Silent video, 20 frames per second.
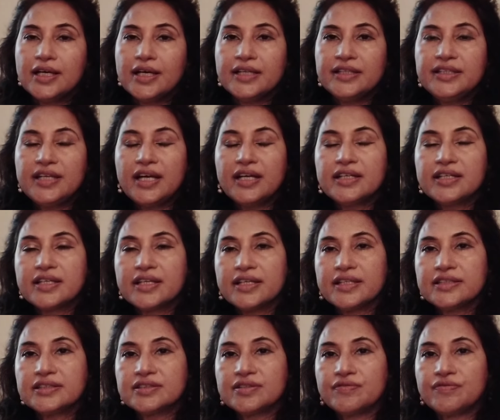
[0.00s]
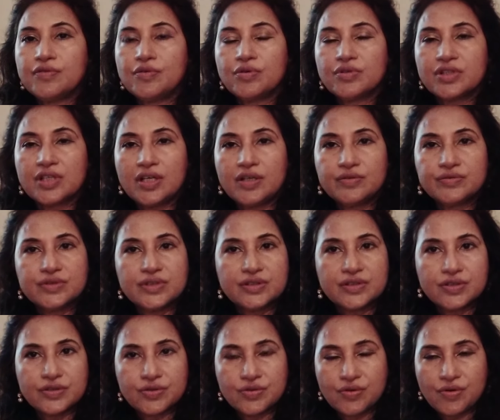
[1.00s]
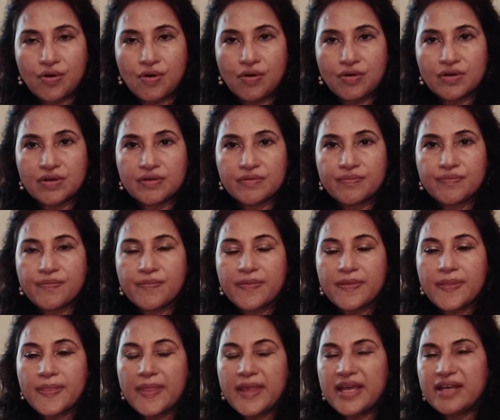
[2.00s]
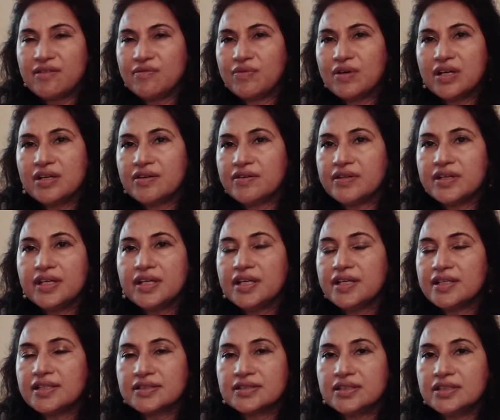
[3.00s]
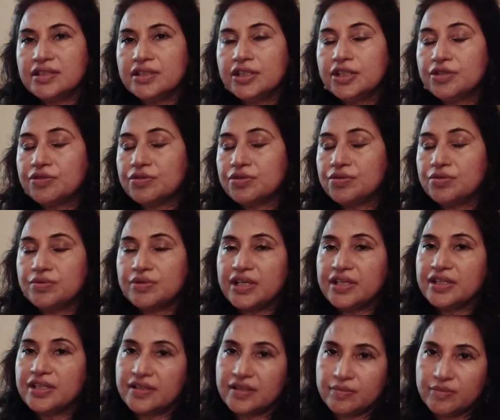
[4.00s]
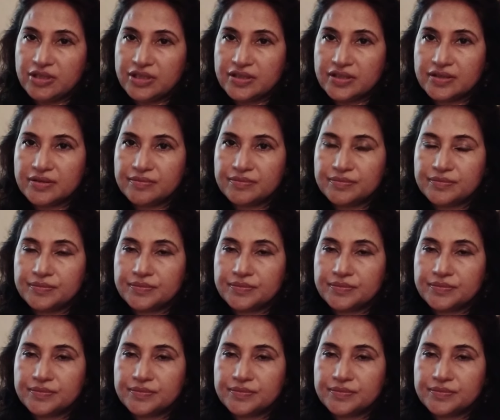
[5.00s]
In that case, the fourth house is strong and one really doesn't need to do any remedy.